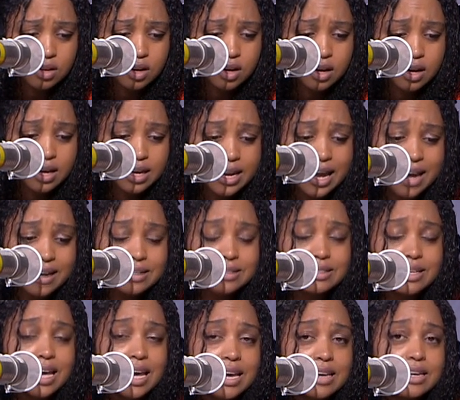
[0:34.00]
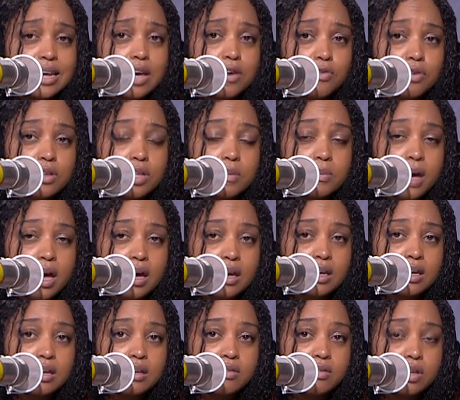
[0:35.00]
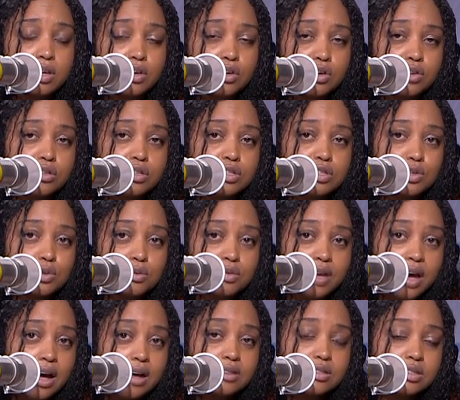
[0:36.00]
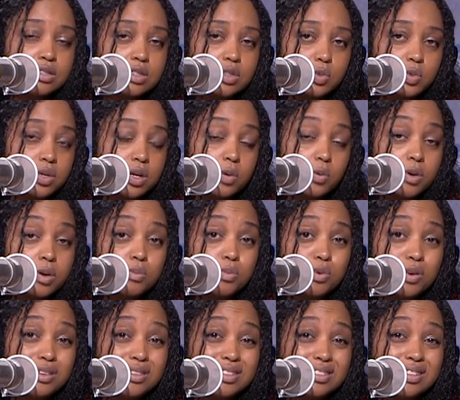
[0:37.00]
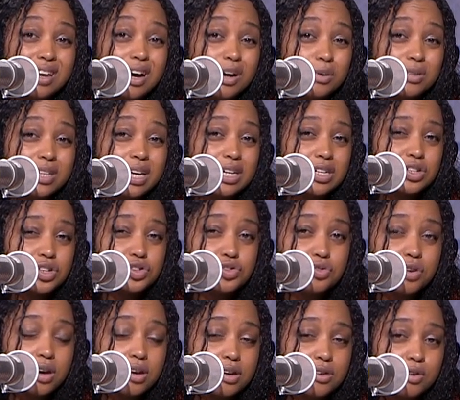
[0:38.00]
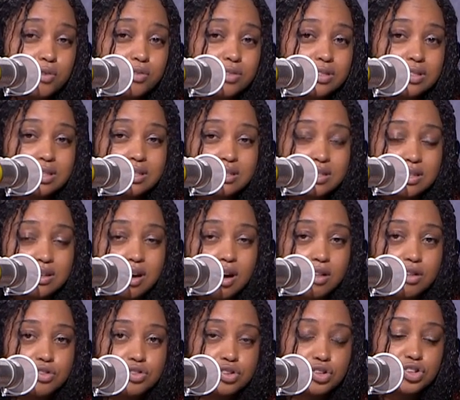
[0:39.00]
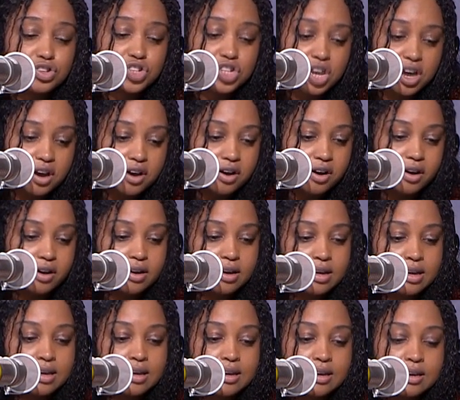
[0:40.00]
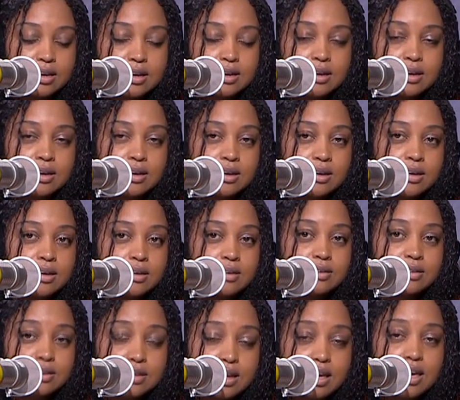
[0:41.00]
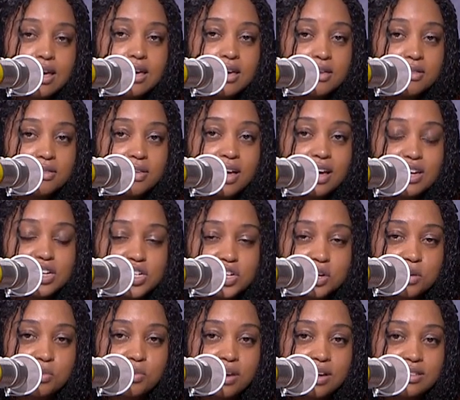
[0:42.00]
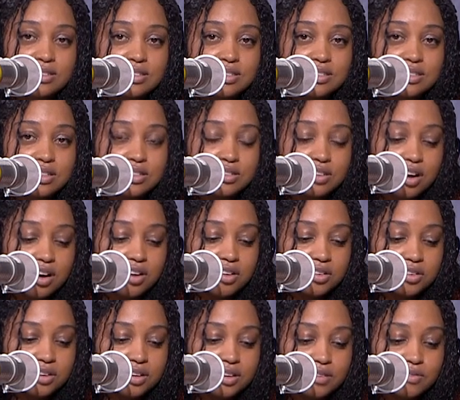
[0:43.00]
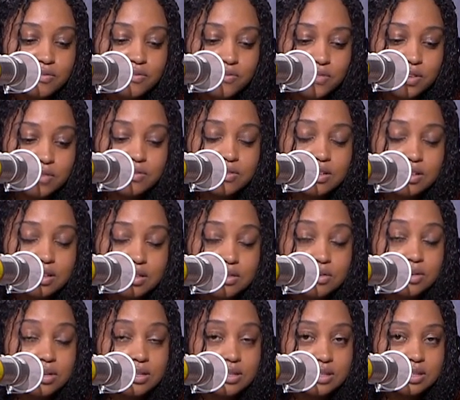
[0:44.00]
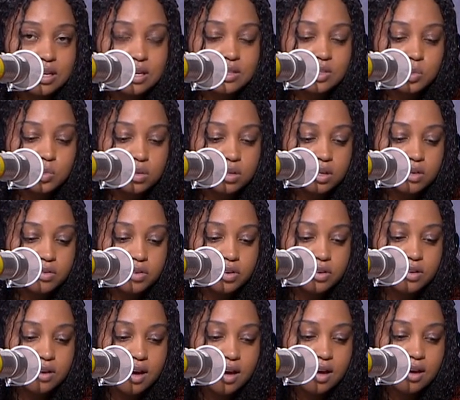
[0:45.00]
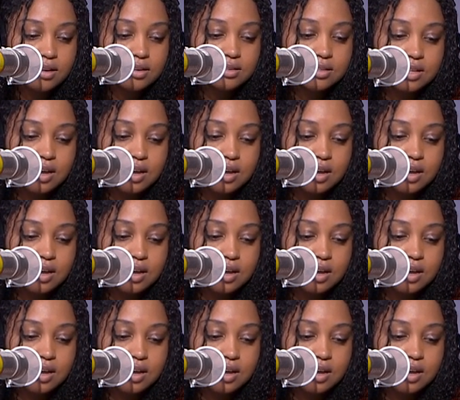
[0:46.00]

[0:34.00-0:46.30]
Uh, it had its heyday really back in the early two thousands when at one point the stock was actually trading over sixty dollars a share. Today, that share price is a dollar and fifty-three cents, believe it or not.